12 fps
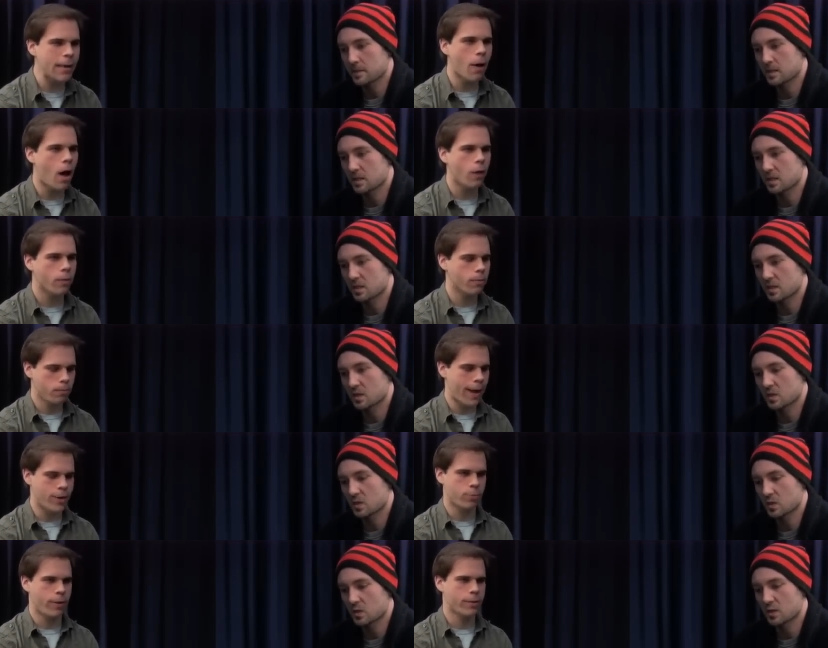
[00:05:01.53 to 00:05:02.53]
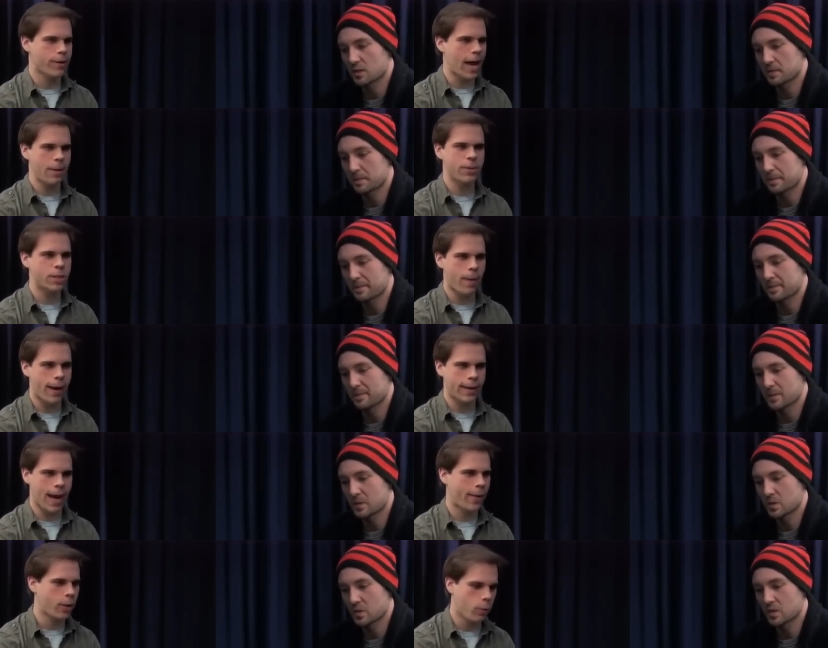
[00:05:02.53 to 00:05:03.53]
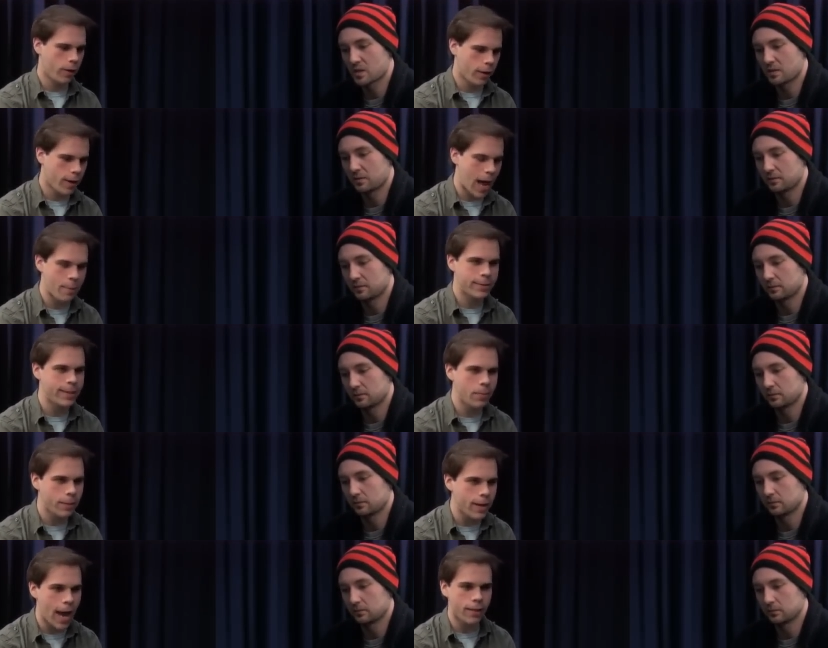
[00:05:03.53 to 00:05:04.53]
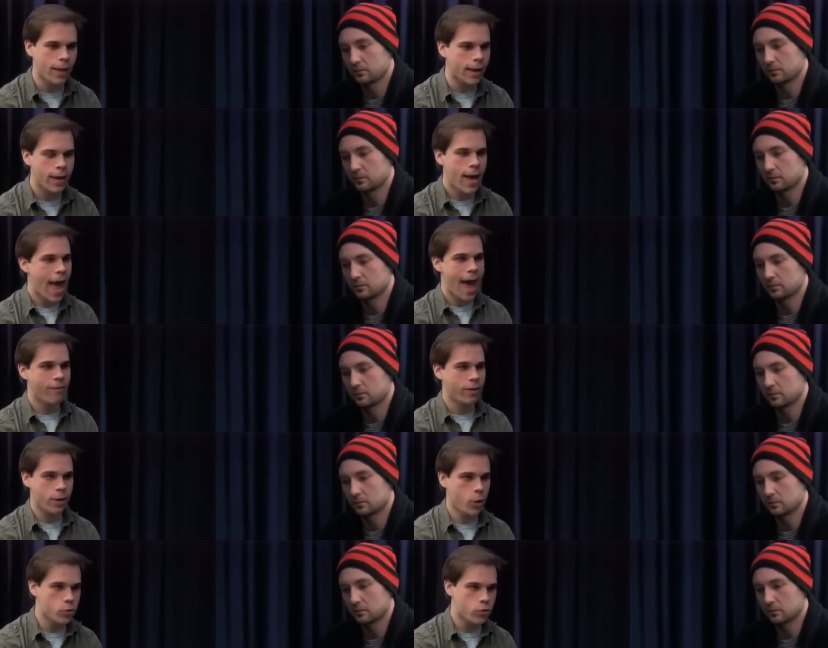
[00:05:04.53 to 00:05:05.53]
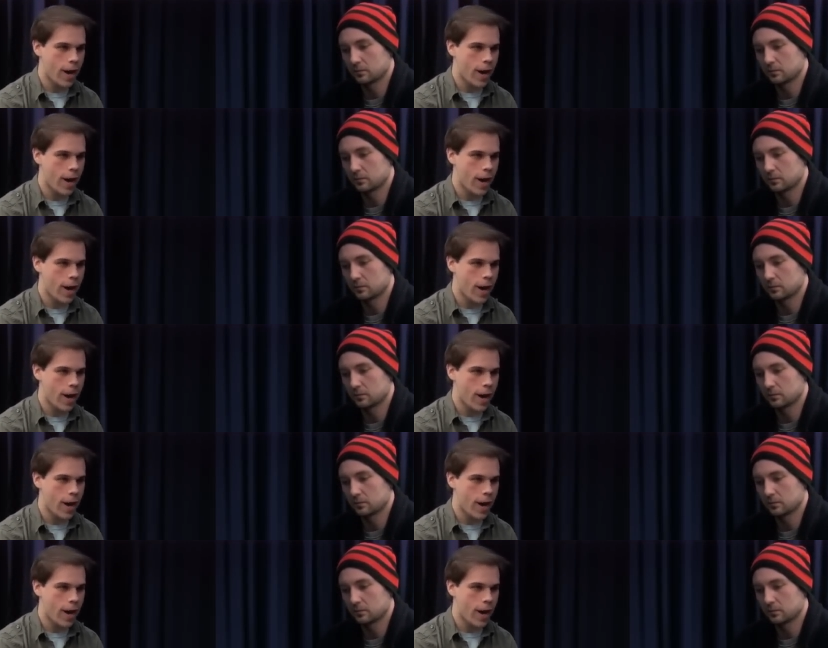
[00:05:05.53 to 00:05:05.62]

Speaker 1: I'm all Magic players. I'm a Spike. I like winning. I'm a Timmy. I like having huge